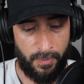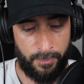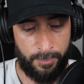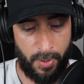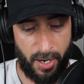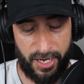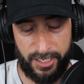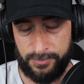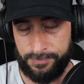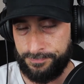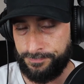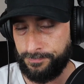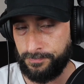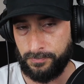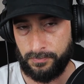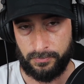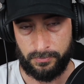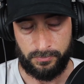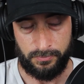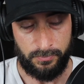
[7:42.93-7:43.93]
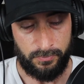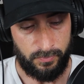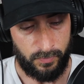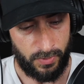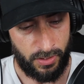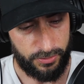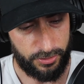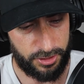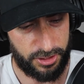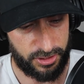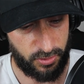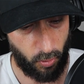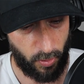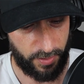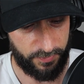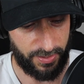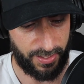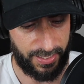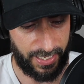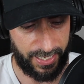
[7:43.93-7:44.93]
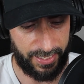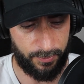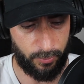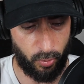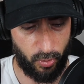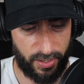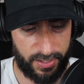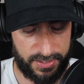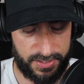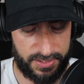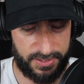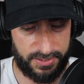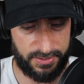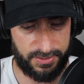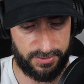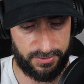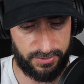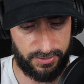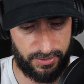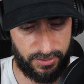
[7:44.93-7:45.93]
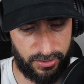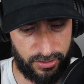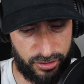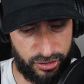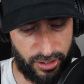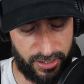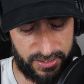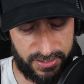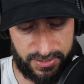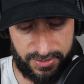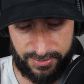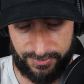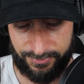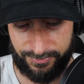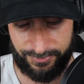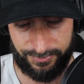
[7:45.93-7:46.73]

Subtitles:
But the story of the game was just,